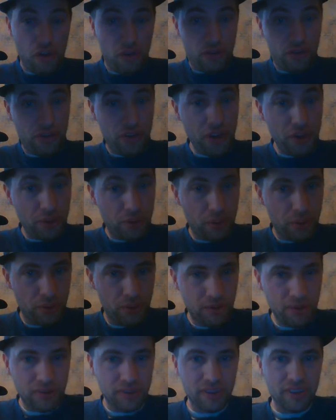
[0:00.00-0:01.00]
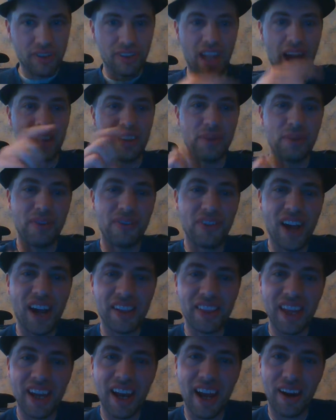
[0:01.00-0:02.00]
Phew! Now that we've
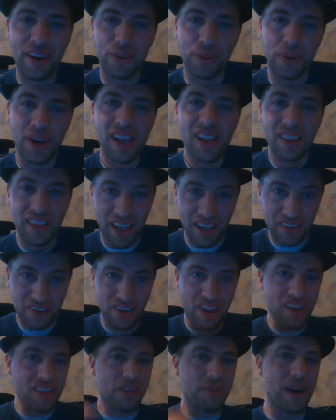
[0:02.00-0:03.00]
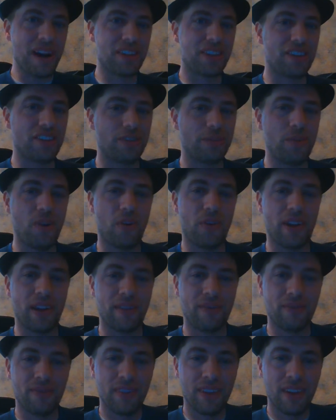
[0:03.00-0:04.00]
got that out of the way, let's talk about this
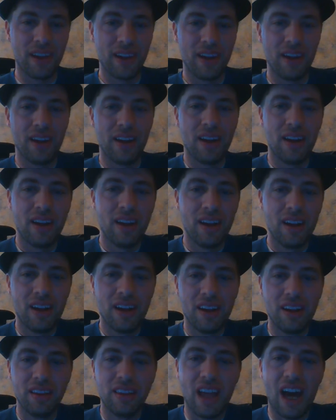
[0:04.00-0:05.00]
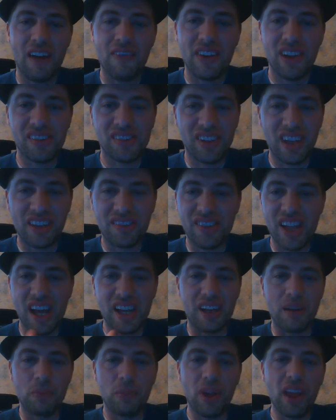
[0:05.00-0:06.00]
movie. Obviously, it's
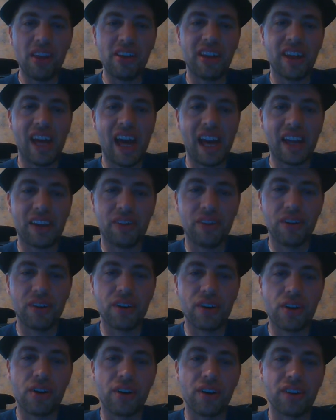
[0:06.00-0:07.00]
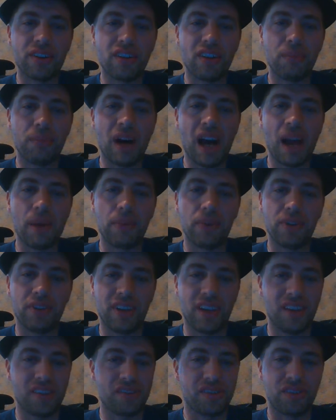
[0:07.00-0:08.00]
not completely accurate according to the Bible
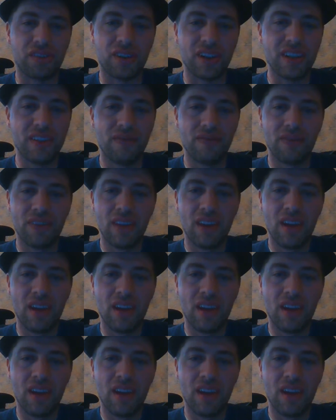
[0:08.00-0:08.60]
and history.